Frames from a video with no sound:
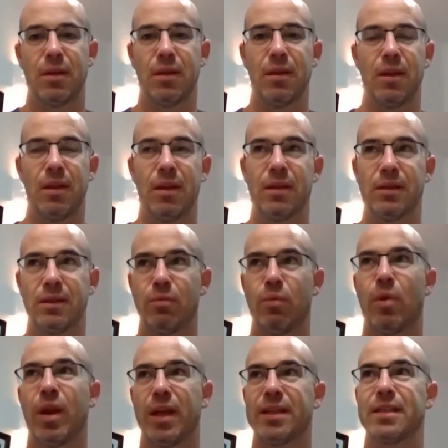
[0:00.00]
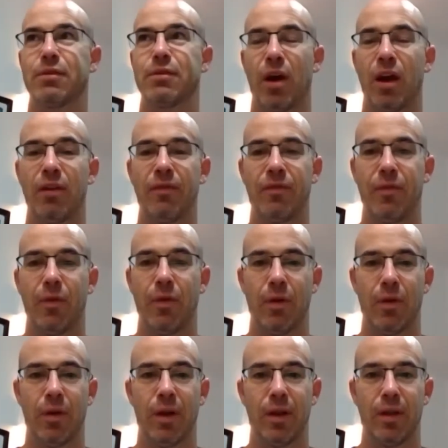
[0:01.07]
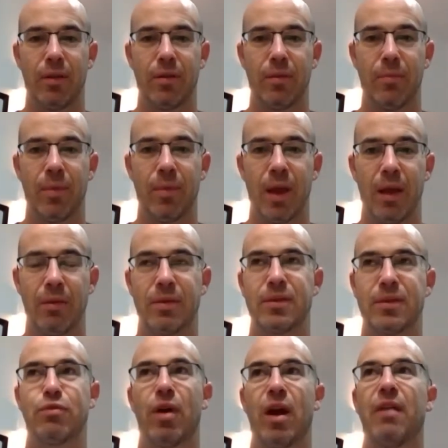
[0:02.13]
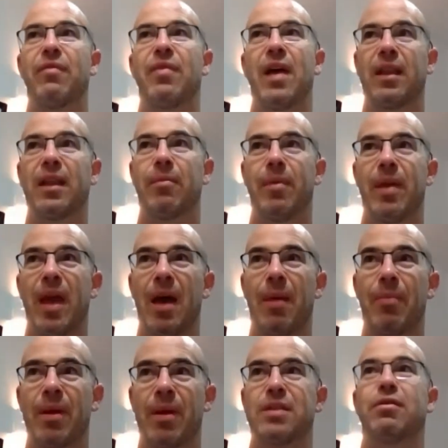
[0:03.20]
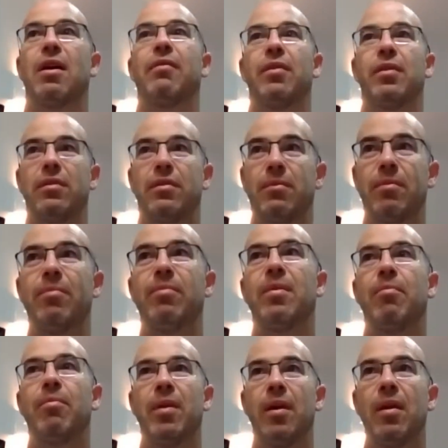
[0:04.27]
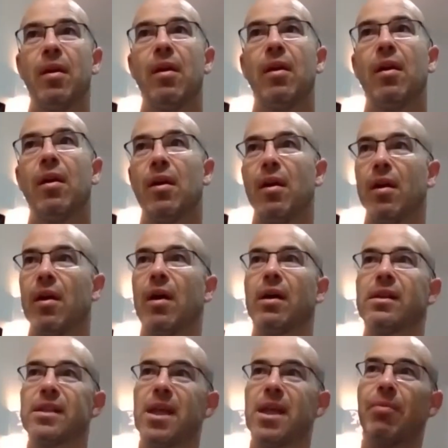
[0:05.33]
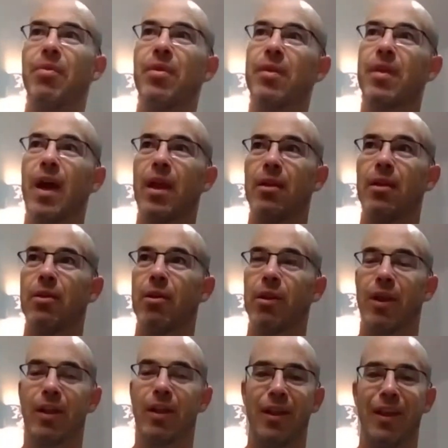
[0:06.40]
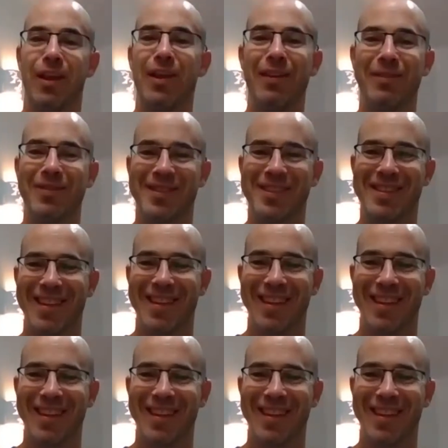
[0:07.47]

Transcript: is what I strive for to be. I strive that to be happy. I strive it to be something that leaves